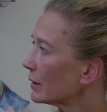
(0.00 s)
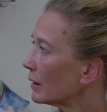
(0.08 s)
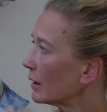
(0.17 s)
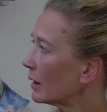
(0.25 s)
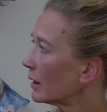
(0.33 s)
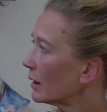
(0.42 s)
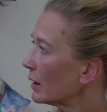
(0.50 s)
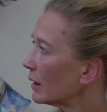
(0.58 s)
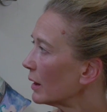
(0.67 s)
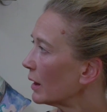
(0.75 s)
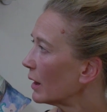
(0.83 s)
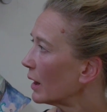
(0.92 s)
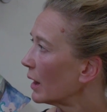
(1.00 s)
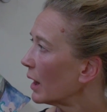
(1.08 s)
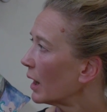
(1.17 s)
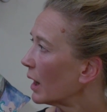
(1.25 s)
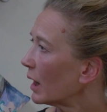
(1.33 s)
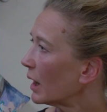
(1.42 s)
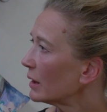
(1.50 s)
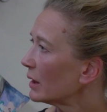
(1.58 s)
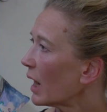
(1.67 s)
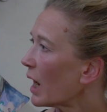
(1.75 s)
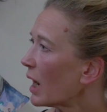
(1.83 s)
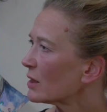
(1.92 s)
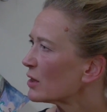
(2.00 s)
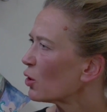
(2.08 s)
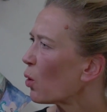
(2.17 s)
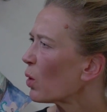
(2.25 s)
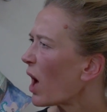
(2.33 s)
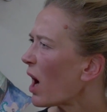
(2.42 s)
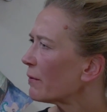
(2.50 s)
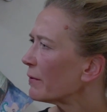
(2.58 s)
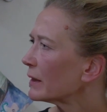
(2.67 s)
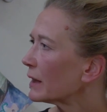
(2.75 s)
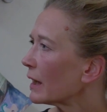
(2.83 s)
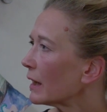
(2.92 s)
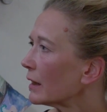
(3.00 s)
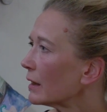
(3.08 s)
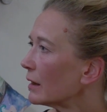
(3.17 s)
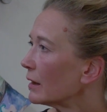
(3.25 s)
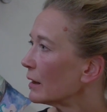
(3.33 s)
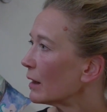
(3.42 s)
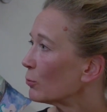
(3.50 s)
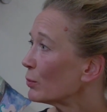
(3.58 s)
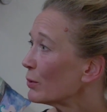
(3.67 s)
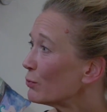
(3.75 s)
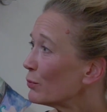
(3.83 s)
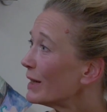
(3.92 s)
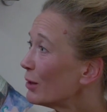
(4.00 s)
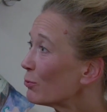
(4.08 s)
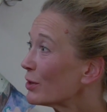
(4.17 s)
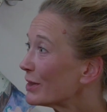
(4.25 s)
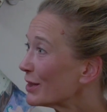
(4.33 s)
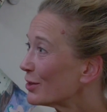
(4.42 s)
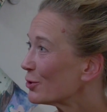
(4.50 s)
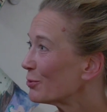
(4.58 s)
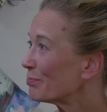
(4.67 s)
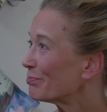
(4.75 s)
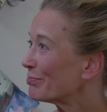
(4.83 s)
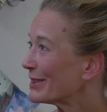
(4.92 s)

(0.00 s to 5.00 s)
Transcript: used to have National No Laughing Day. Yes, they used to have these panels yes, that went, it's really not funny.